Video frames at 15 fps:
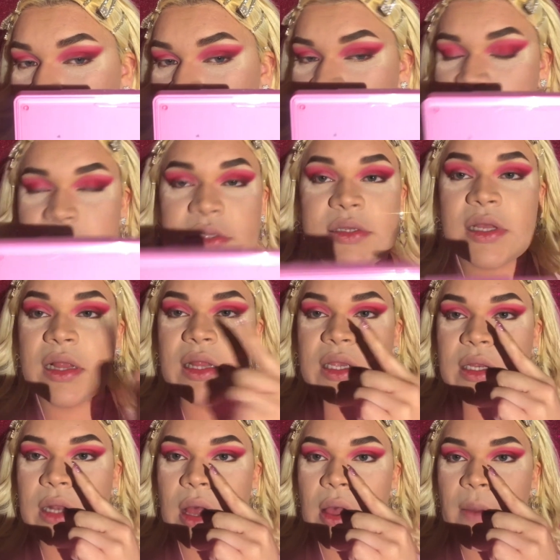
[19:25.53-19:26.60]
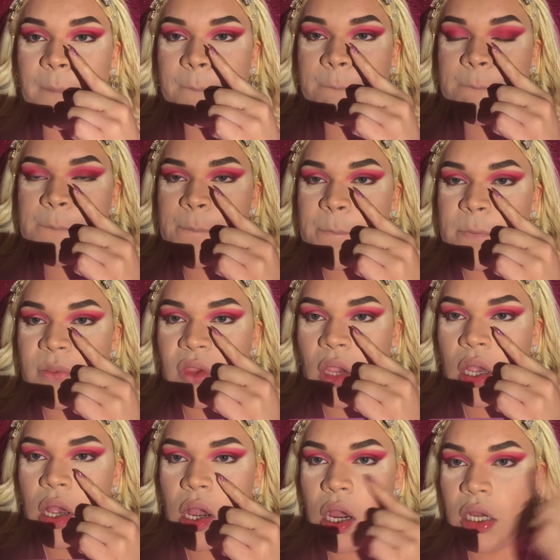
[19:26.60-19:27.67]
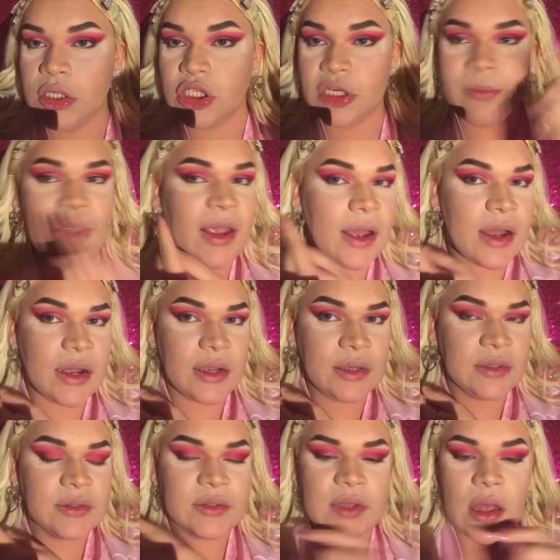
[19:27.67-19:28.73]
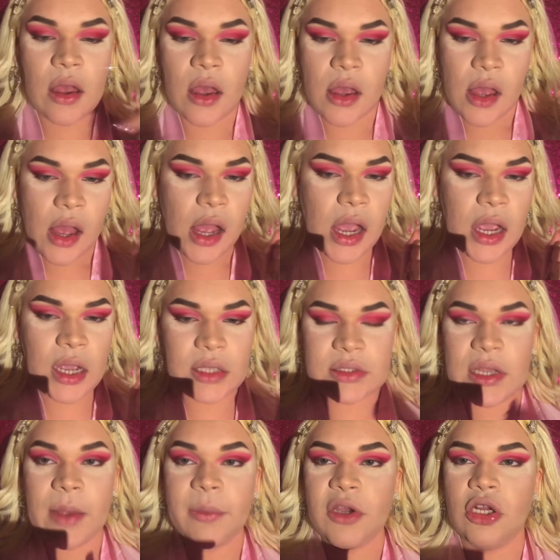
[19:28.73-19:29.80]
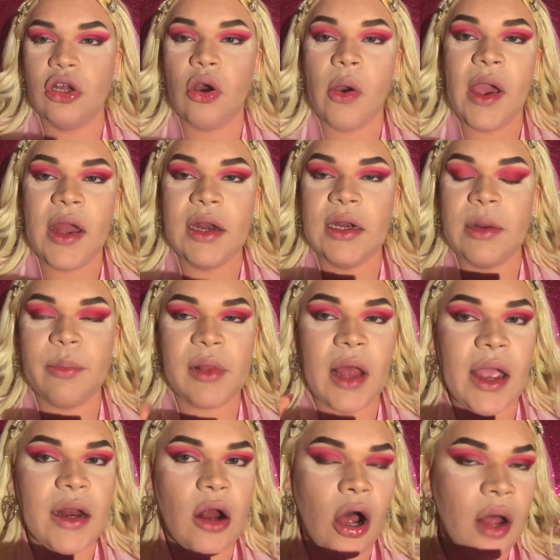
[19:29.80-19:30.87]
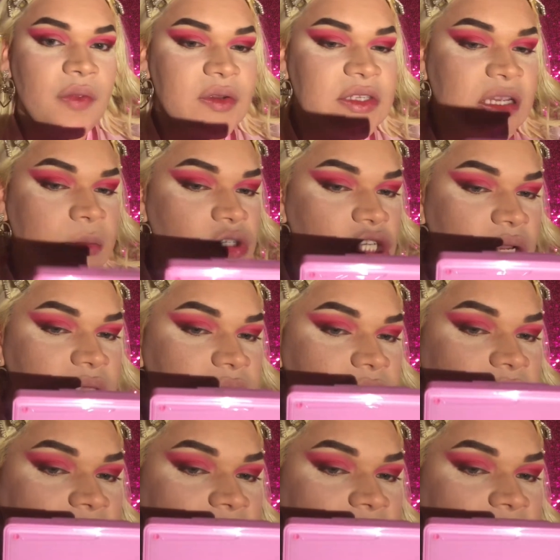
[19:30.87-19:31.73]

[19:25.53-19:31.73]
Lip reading: is clean up under my eyes, and I'm gonna go ahead and apply all the same shades that